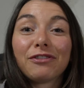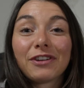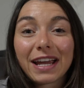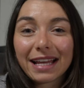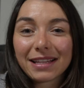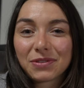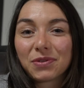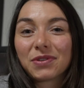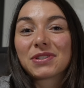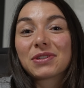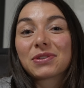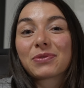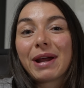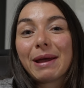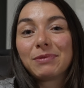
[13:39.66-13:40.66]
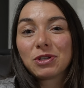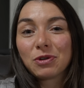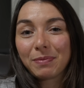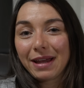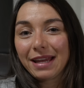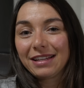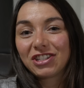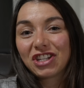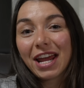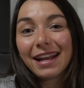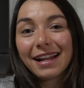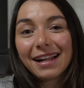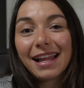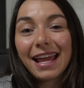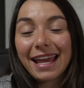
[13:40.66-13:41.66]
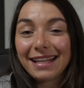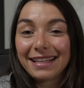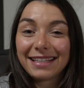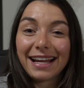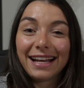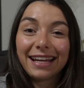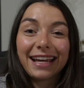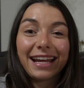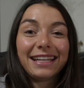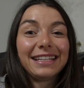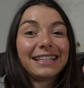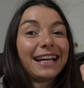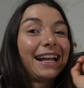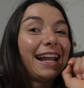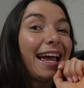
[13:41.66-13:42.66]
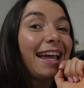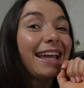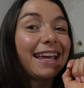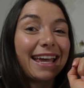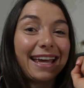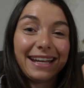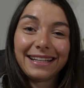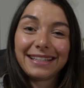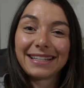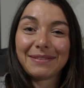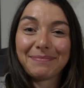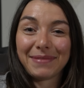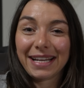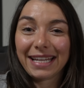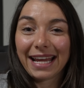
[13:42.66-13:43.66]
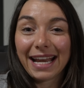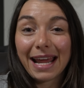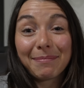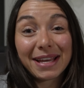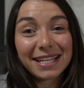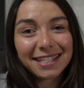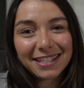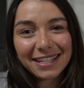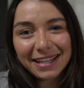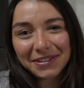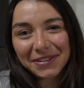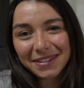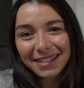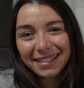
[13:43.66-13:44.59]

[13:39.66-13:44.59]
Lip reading: forget to subscribe to my channel and dale canita like, and mañana más, chicos.